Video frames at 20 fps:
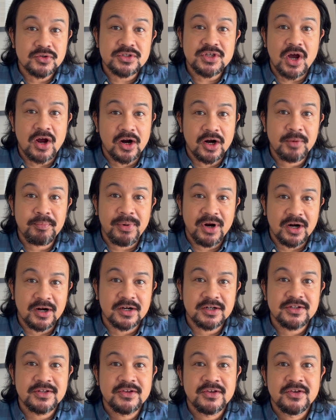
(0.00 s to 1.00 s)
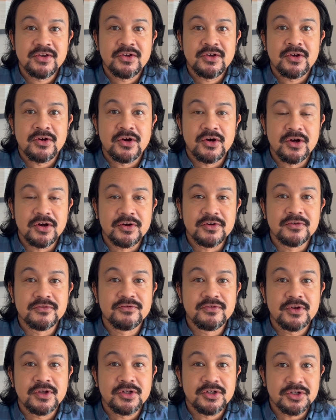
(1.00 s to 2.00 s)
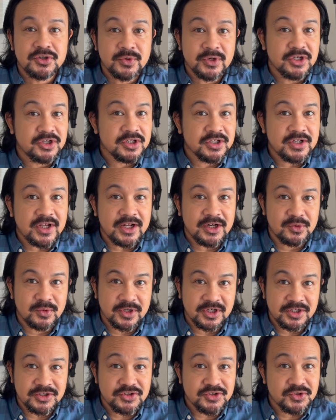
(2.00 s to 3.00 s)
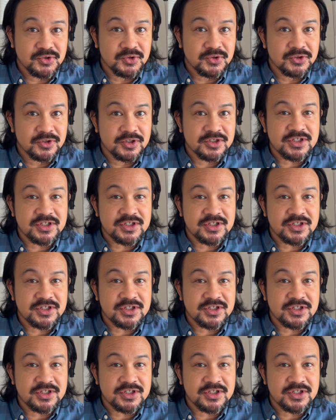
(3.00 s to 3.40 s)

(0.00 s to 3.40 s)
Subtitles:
are part of doing good data work in schools.